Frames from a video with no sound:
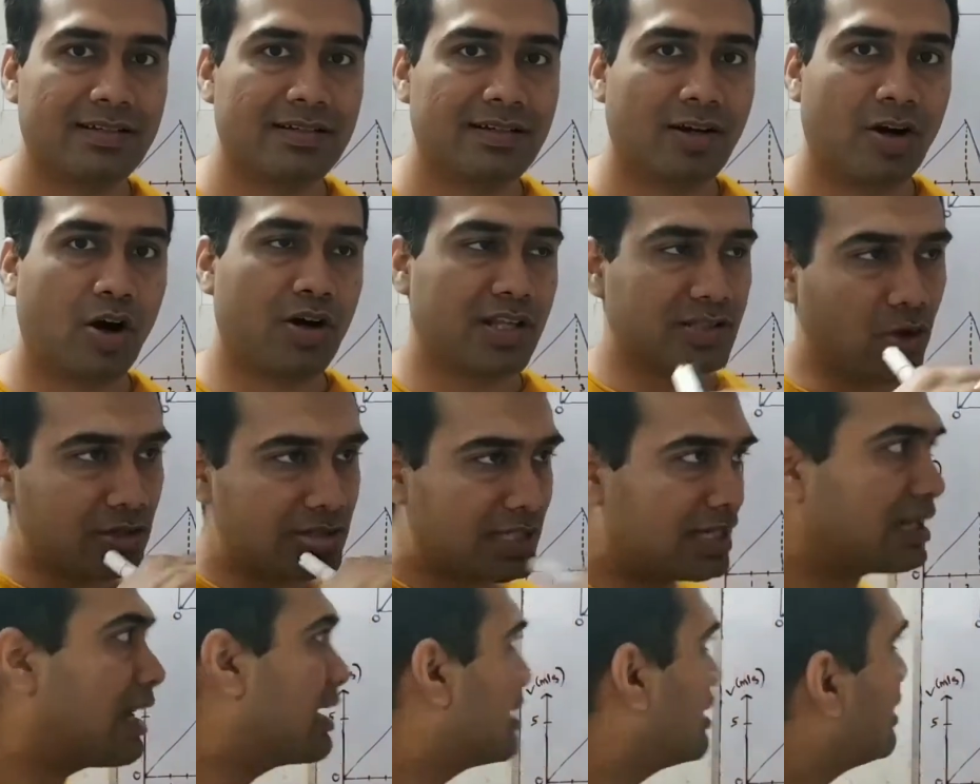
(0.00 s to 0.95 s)
Horizontal
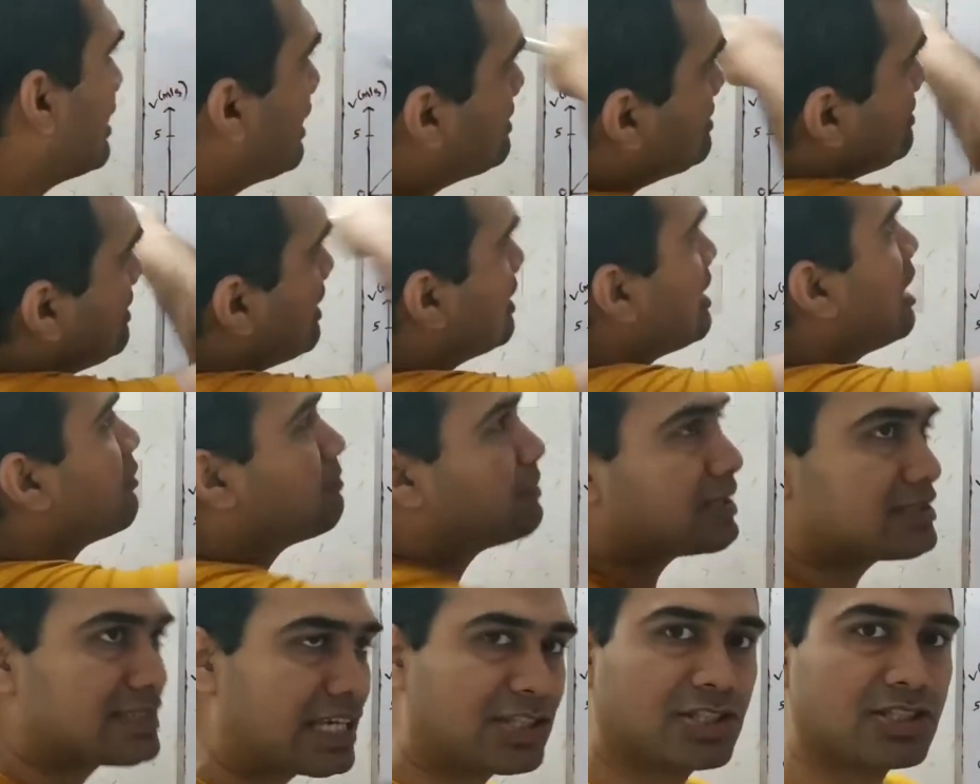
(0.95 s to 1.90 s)
line in a ST graph means
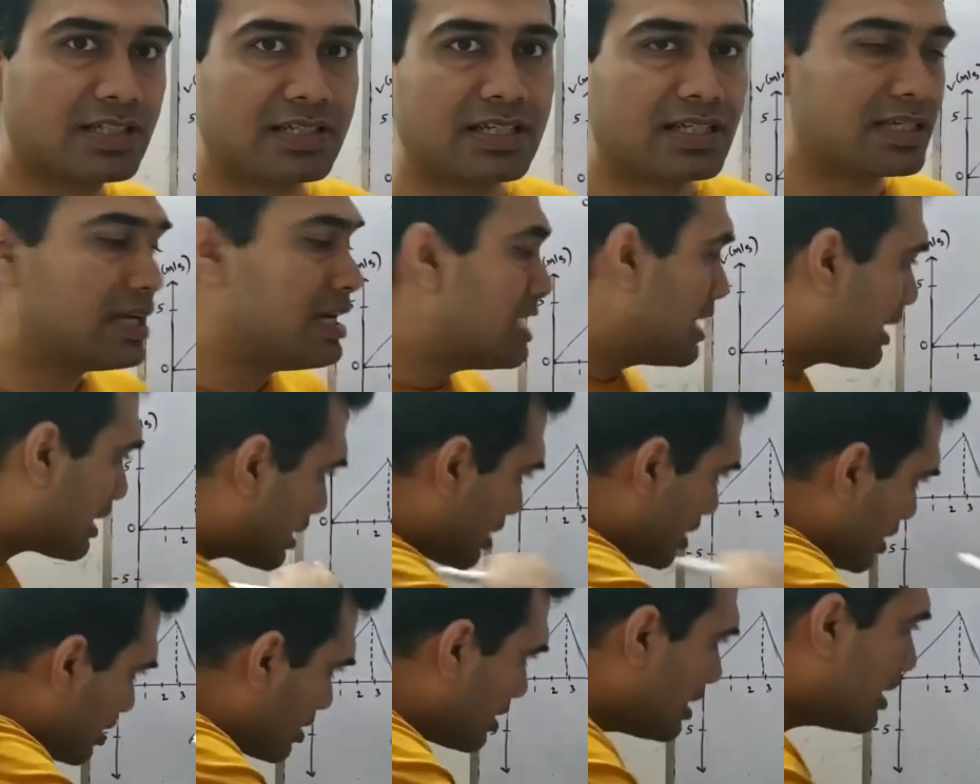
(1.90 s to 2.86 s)
stationary.
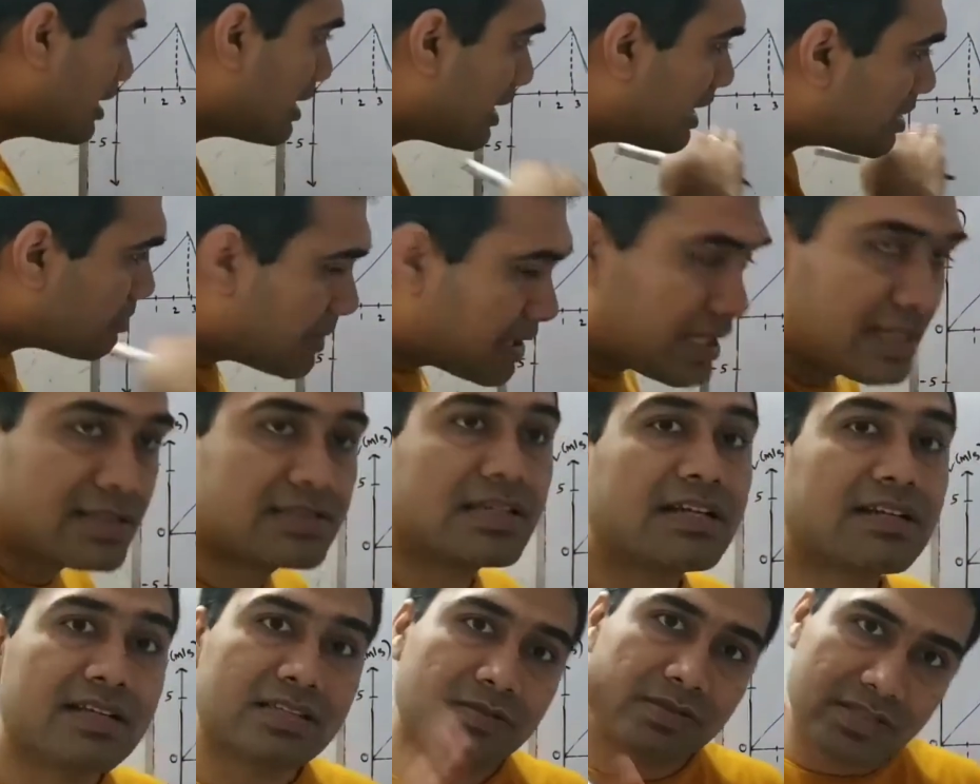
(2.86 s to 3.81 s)
Here it means it
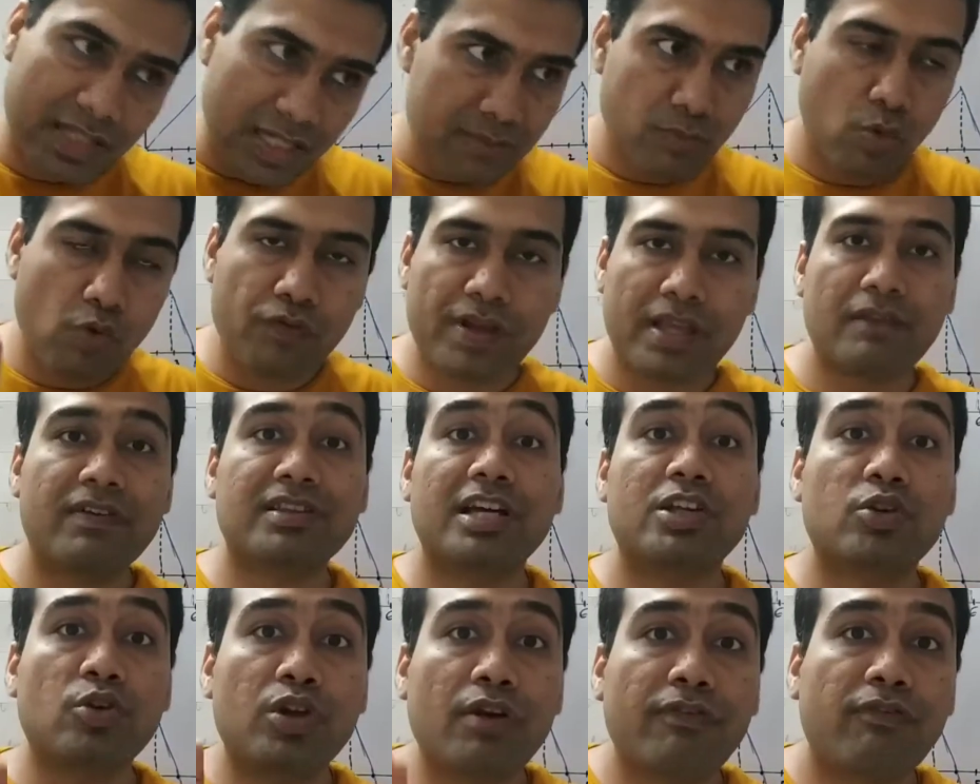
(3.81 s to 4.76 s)
is still moving with a
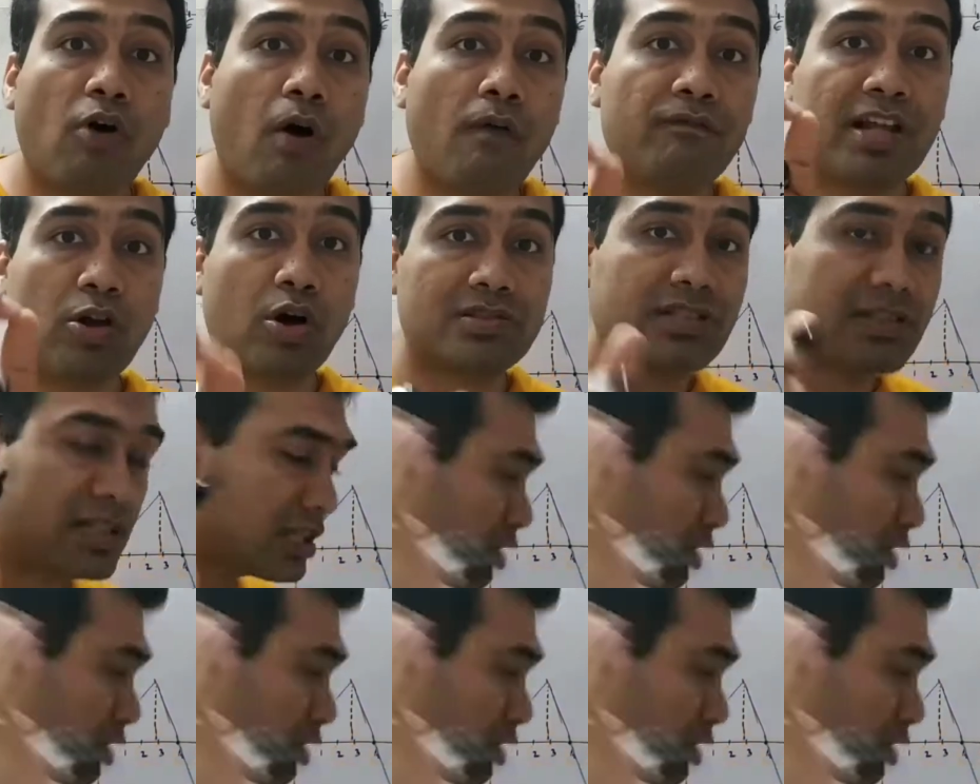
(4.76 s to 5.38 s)
uniform velocity